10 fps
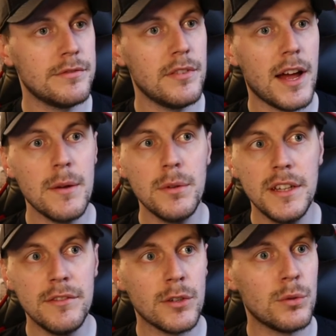I would
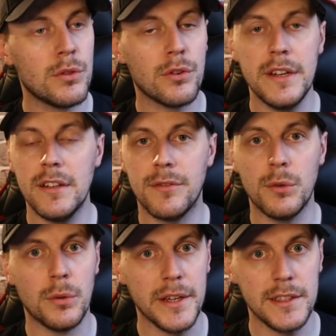even go 3 to 4
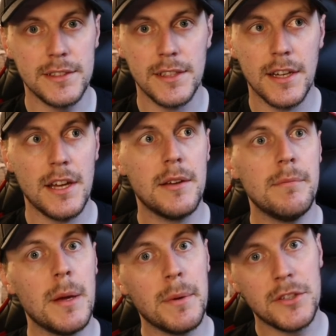weeks,
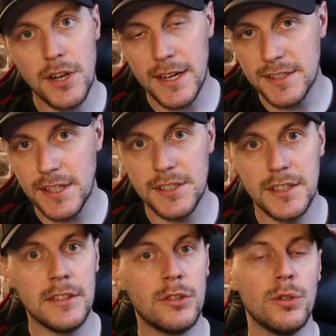maybe transition
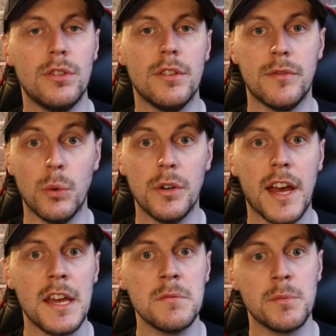into the 4
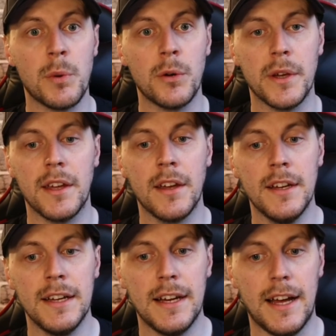times per week,
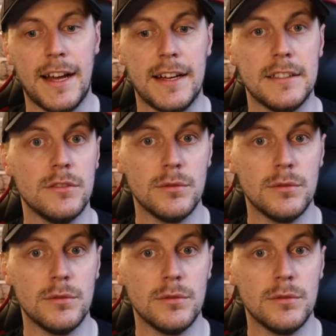and